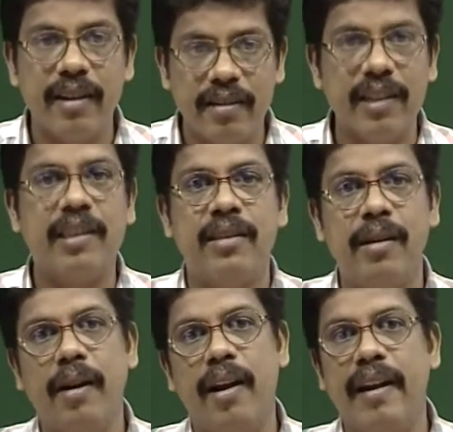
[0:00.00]
this
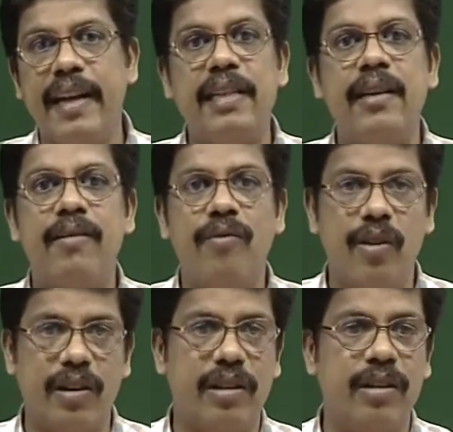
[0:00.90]
later
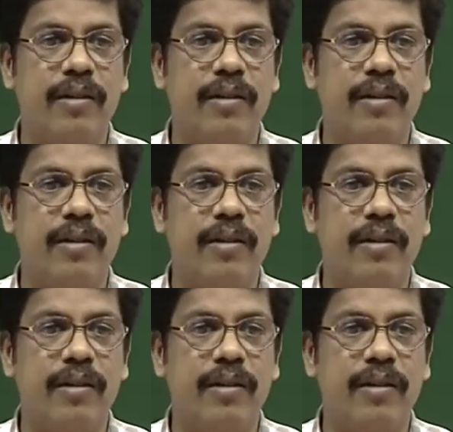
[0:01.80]
work.